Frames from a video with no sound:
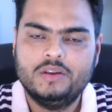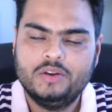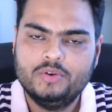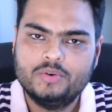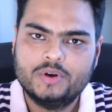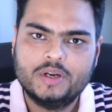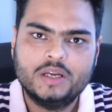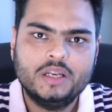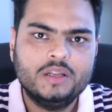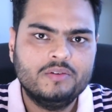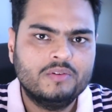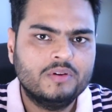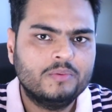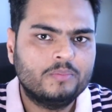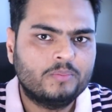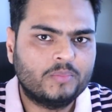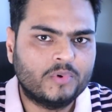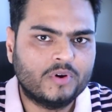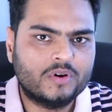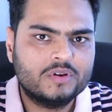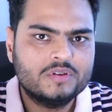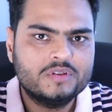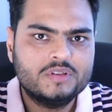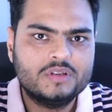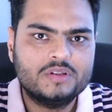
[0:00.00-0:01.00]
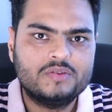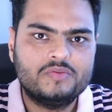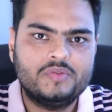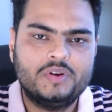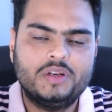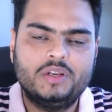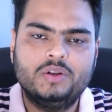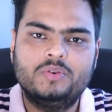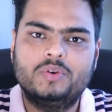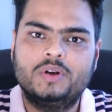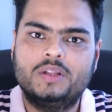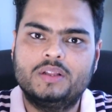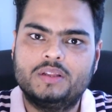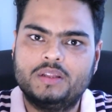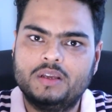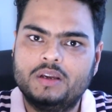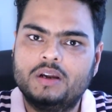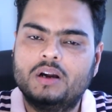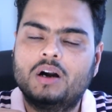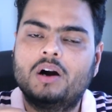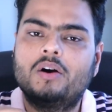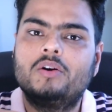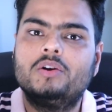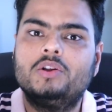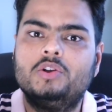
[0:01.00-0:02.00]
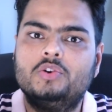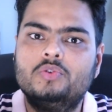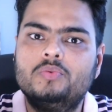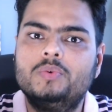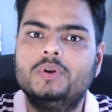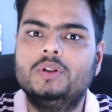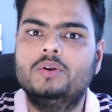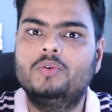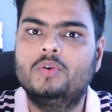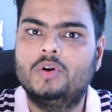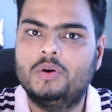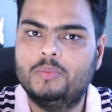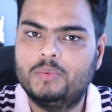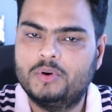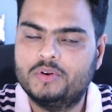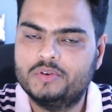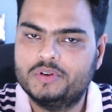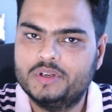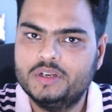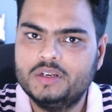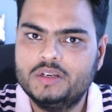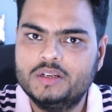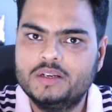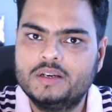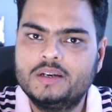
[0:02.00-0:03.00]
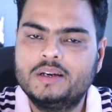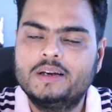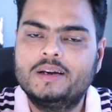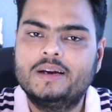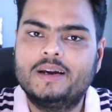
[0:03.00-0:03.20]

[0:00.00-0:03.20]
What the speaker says: You can even pause this video and think how you will go about it.